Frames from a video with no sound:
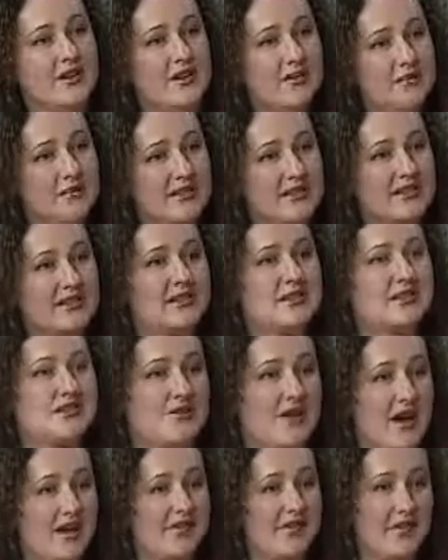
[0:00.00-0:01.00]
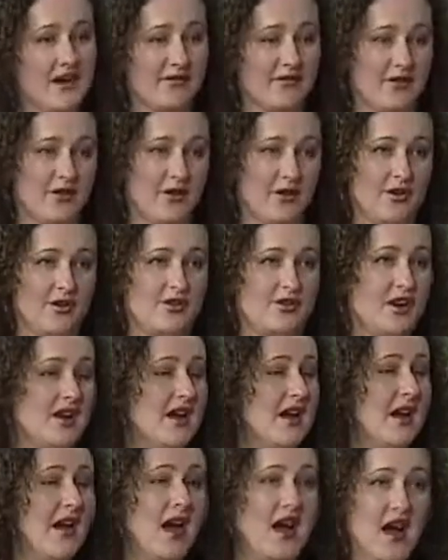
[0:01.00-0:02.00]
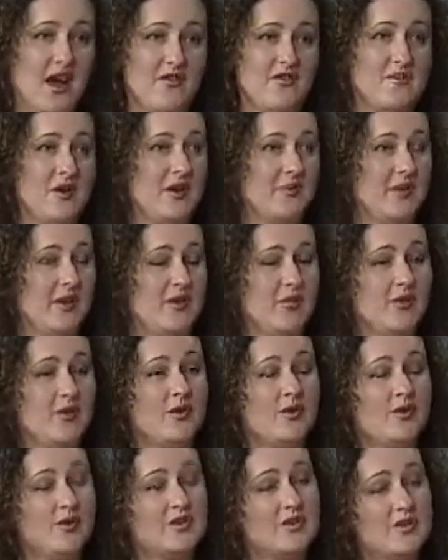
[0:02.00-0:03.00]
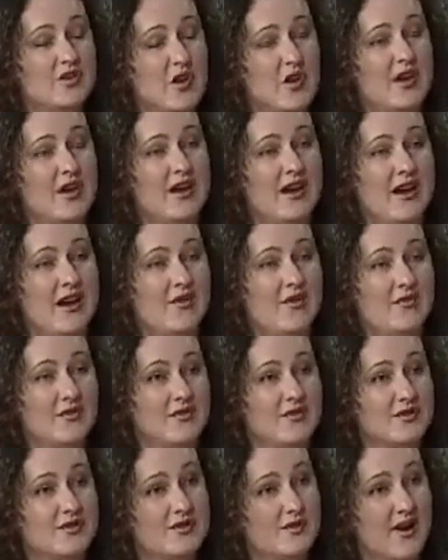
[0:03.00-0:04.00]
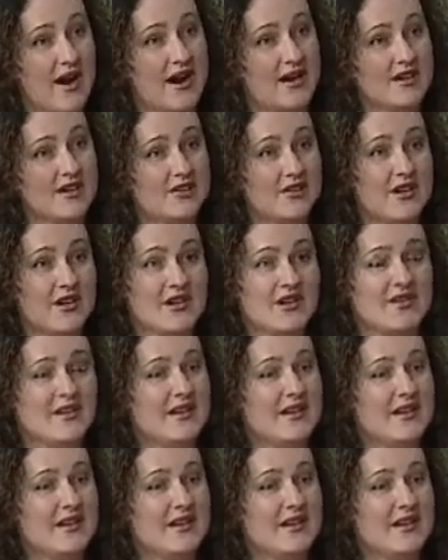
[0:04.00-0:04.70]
In business, you have to have courage. I've met people who started out from scratch.